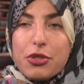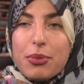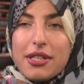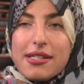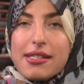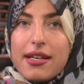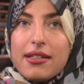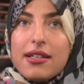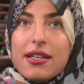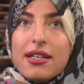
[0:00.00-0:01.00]
But instead,
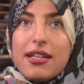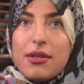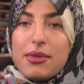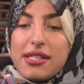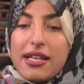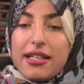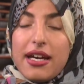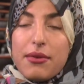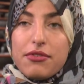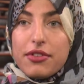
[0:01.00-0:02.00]
it was like
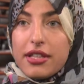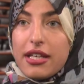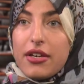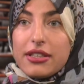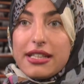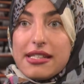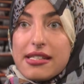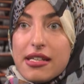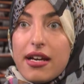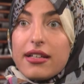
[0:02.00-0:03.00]
I would fill it out, get
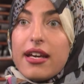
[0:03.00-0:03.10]
stuck,